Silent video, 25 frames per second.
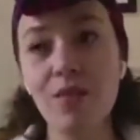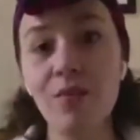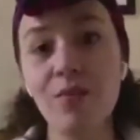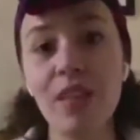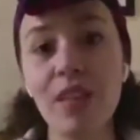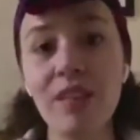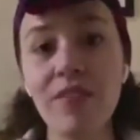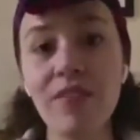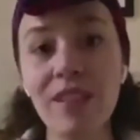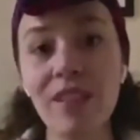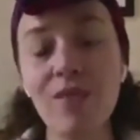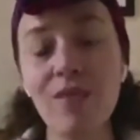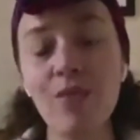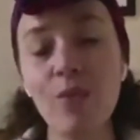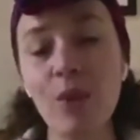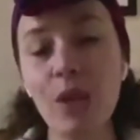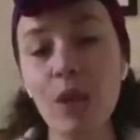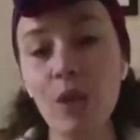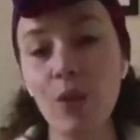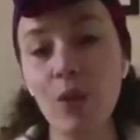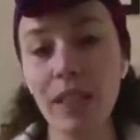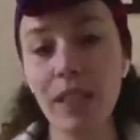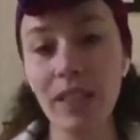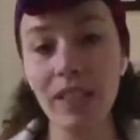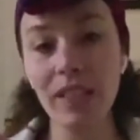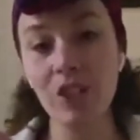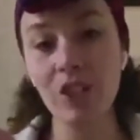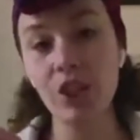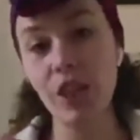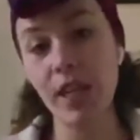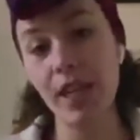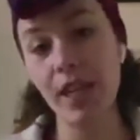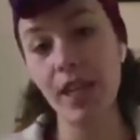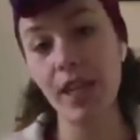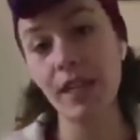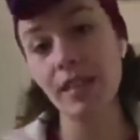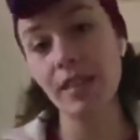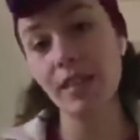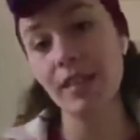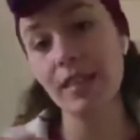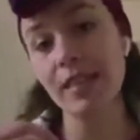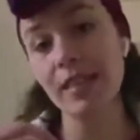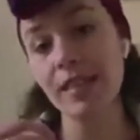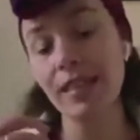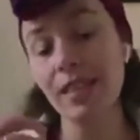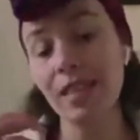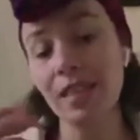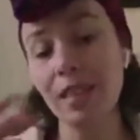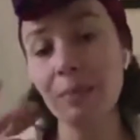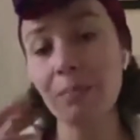Even if we don't have a chance to
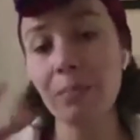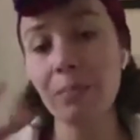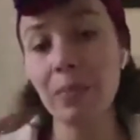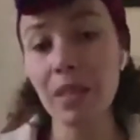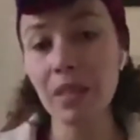speak